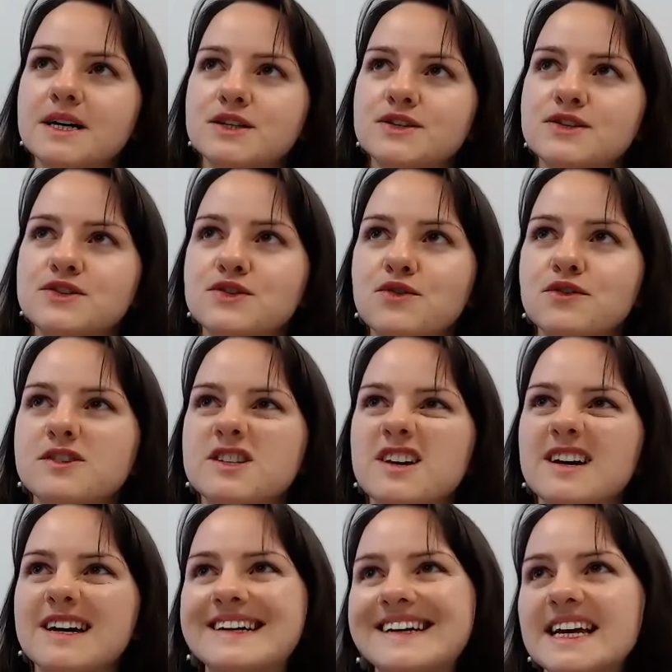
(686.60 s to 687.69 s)
So
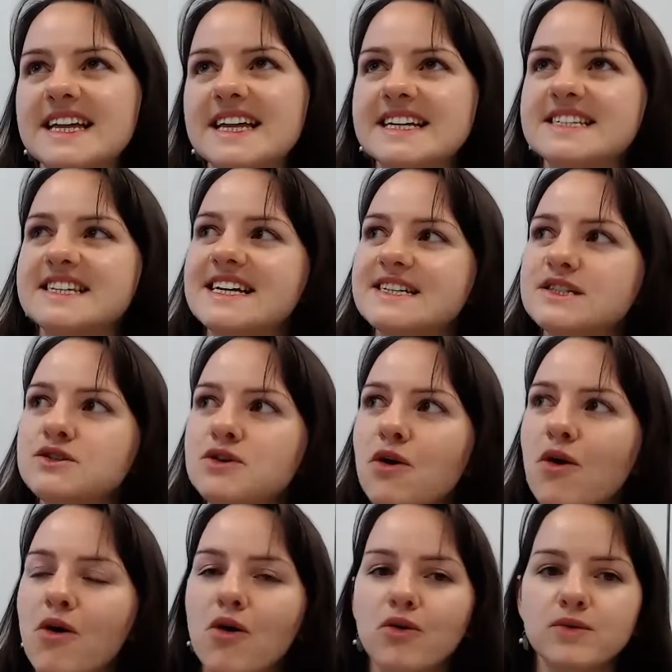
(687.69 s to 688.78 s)
it's
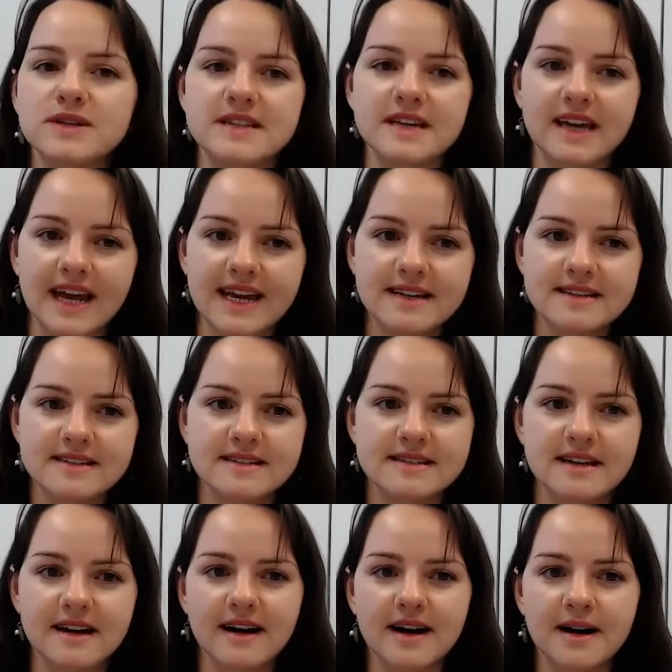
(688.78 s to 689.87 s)
not always the case,
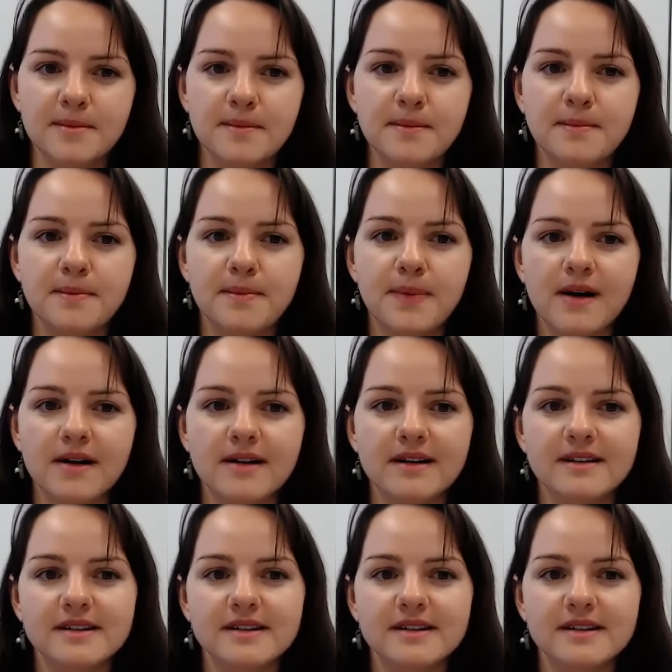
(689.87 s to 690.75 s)
but